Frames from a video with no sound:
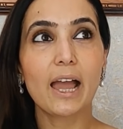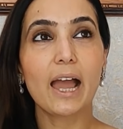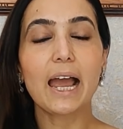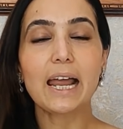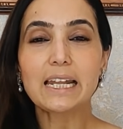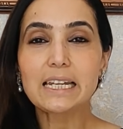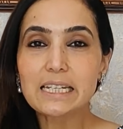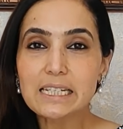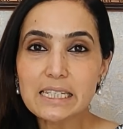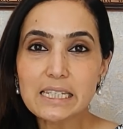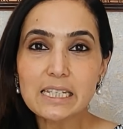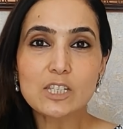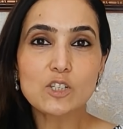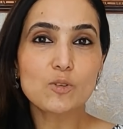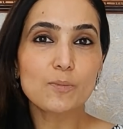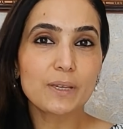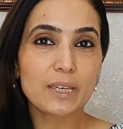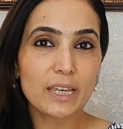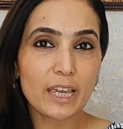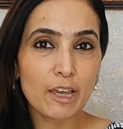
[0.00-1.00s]
and listens
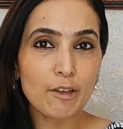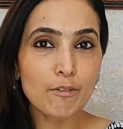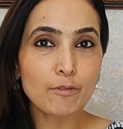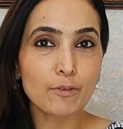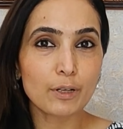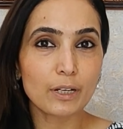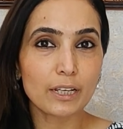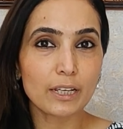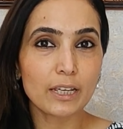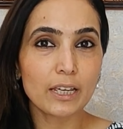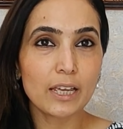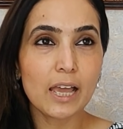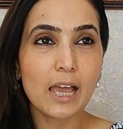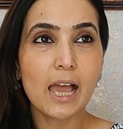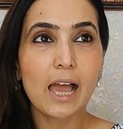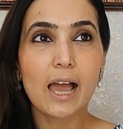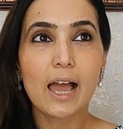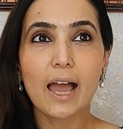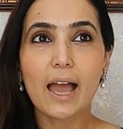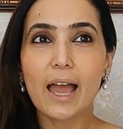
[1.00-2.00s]
to me carefully
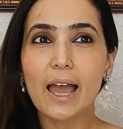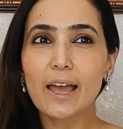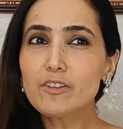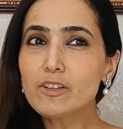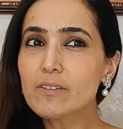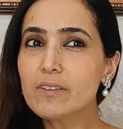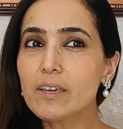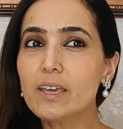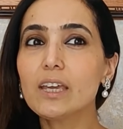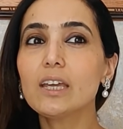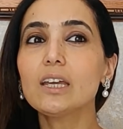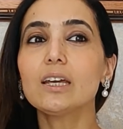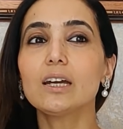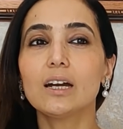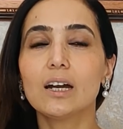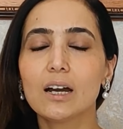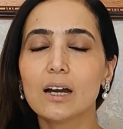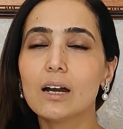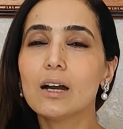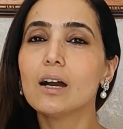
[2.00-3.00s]
and they think,
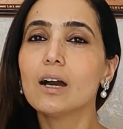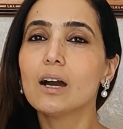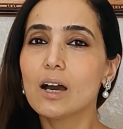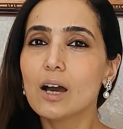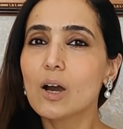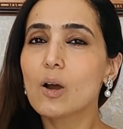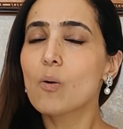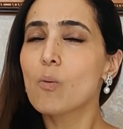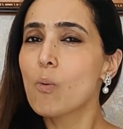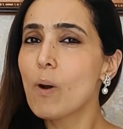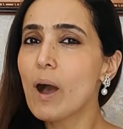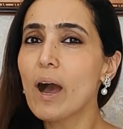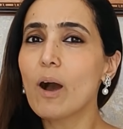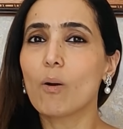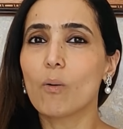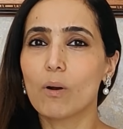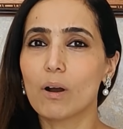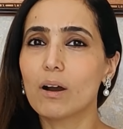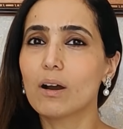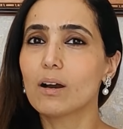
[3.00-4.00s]

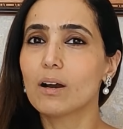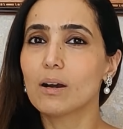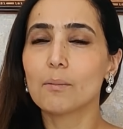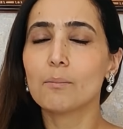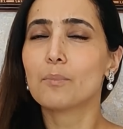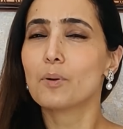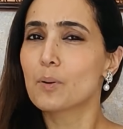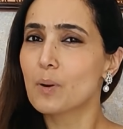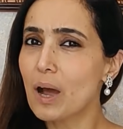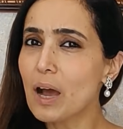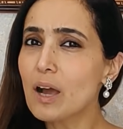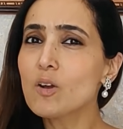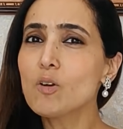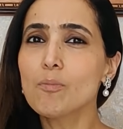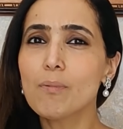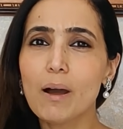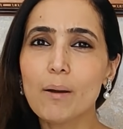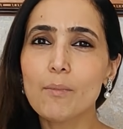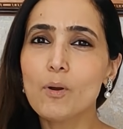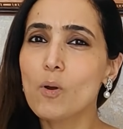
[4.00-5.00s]
wow, Barack
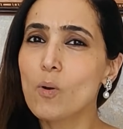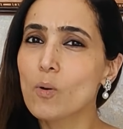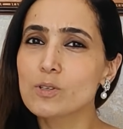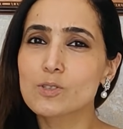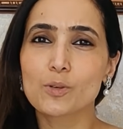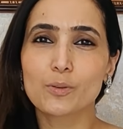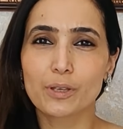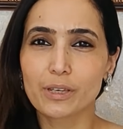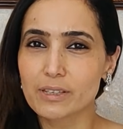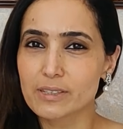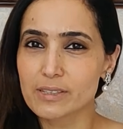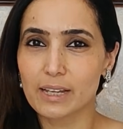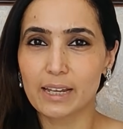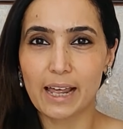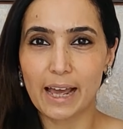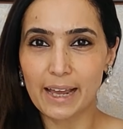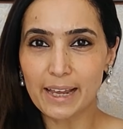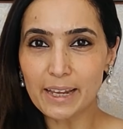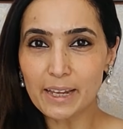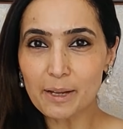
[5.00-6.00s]
Obama also thinks
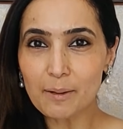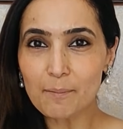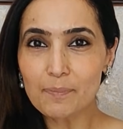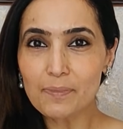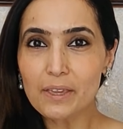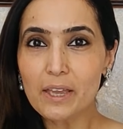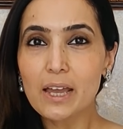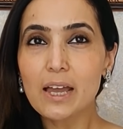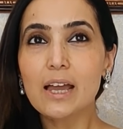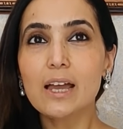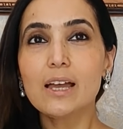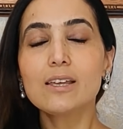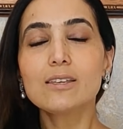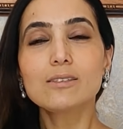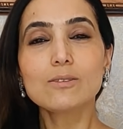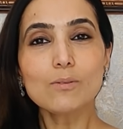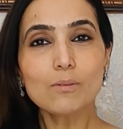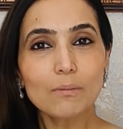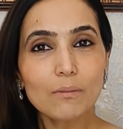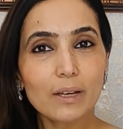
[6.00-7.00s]
alike.
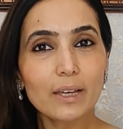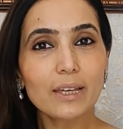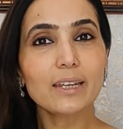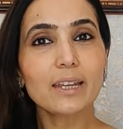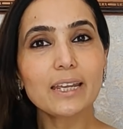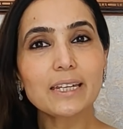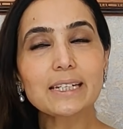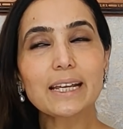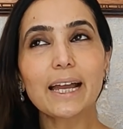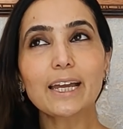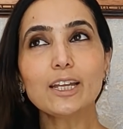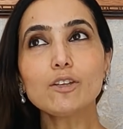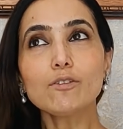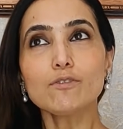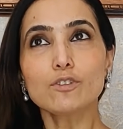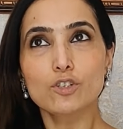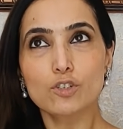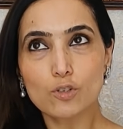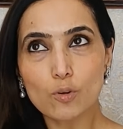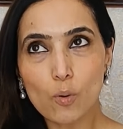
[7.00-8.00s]
So it kind of
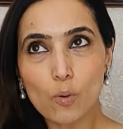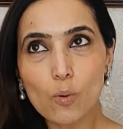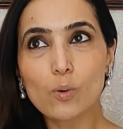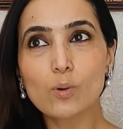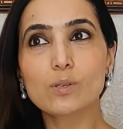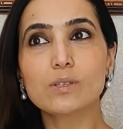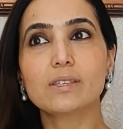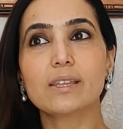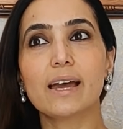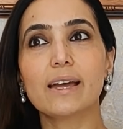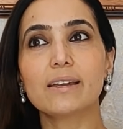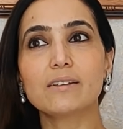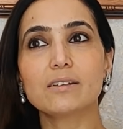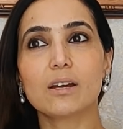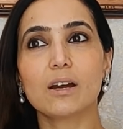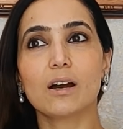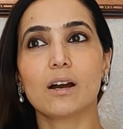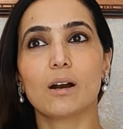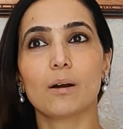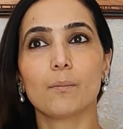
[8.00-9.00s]
shows that
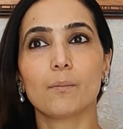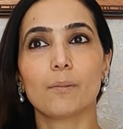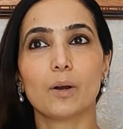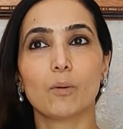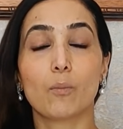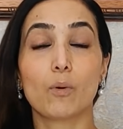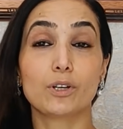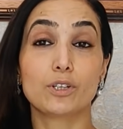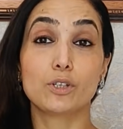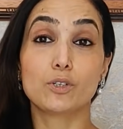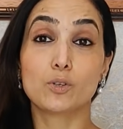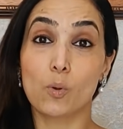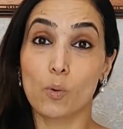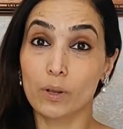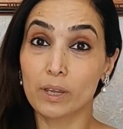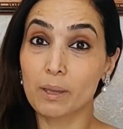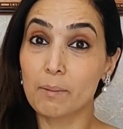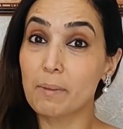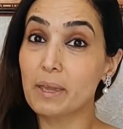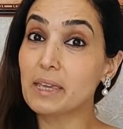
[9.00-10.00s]
what you're
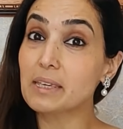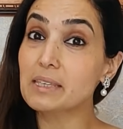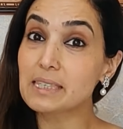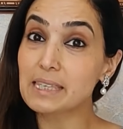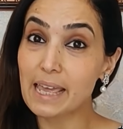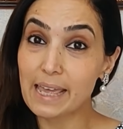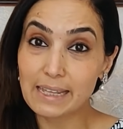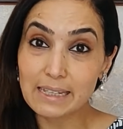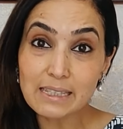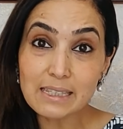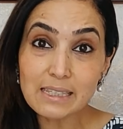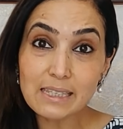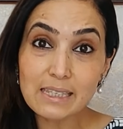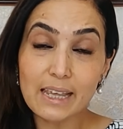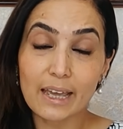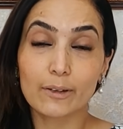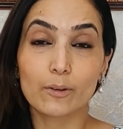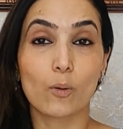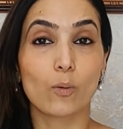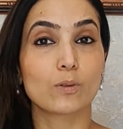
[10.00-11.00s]
talking makes sense,
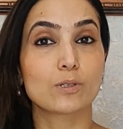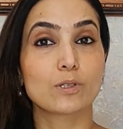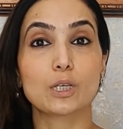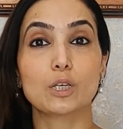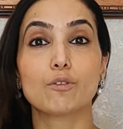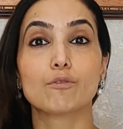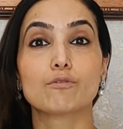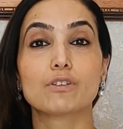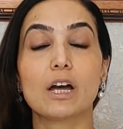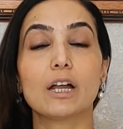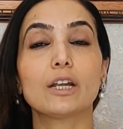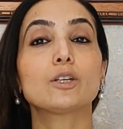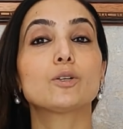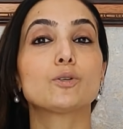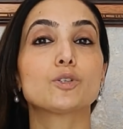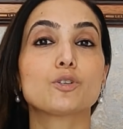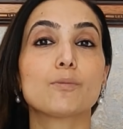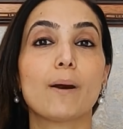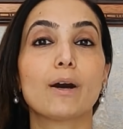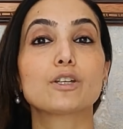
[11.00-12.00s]
and also you've done
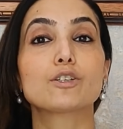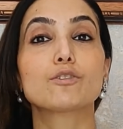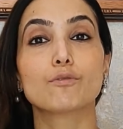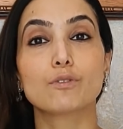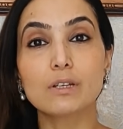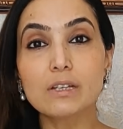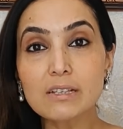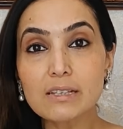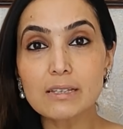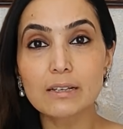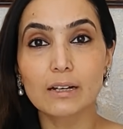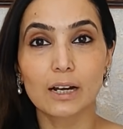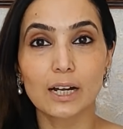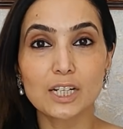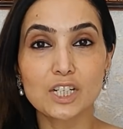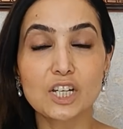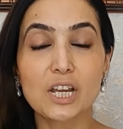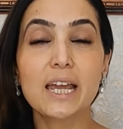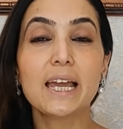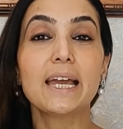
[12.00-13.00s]
good amount of
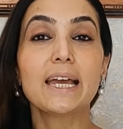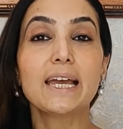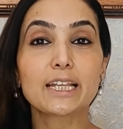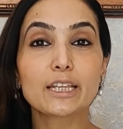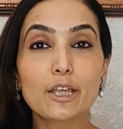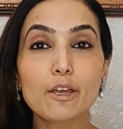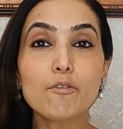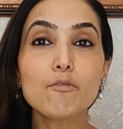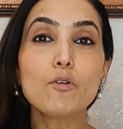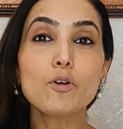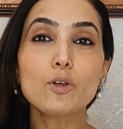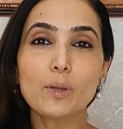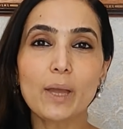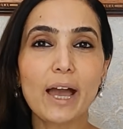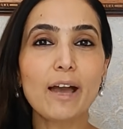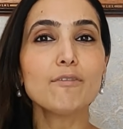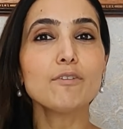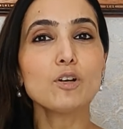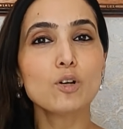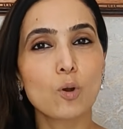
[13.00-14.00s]
research, therefore you
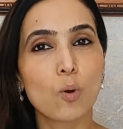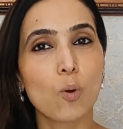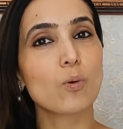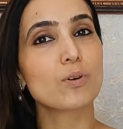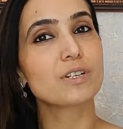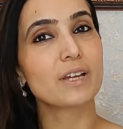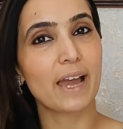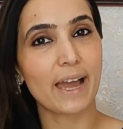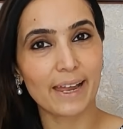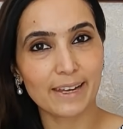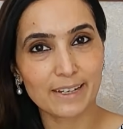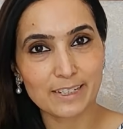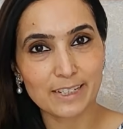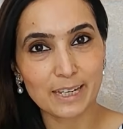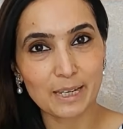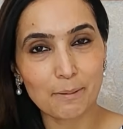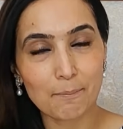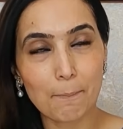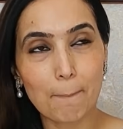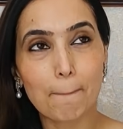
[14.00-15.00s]
have a quote
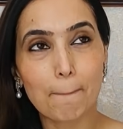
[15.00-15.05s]
handy.